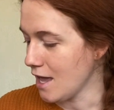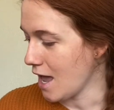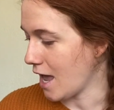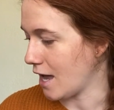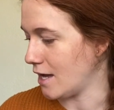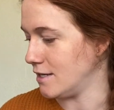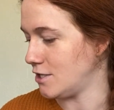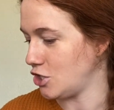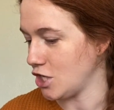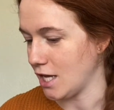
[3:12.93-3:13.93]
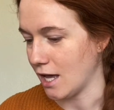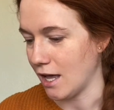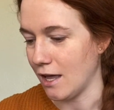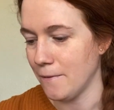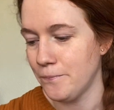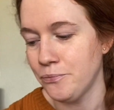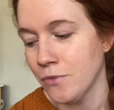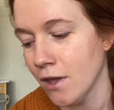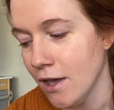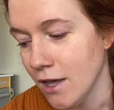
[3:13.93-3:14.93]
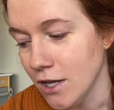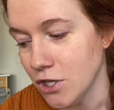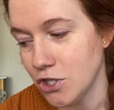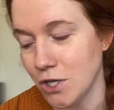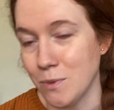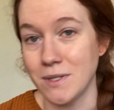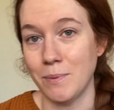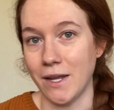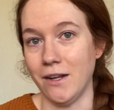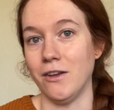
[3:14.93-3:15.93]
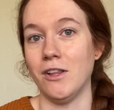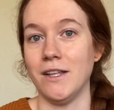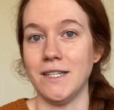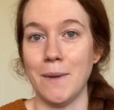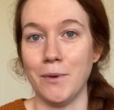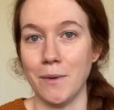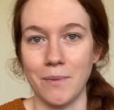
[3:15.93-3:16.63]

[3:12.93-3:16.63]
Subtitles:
and she was planning on cloth diapering,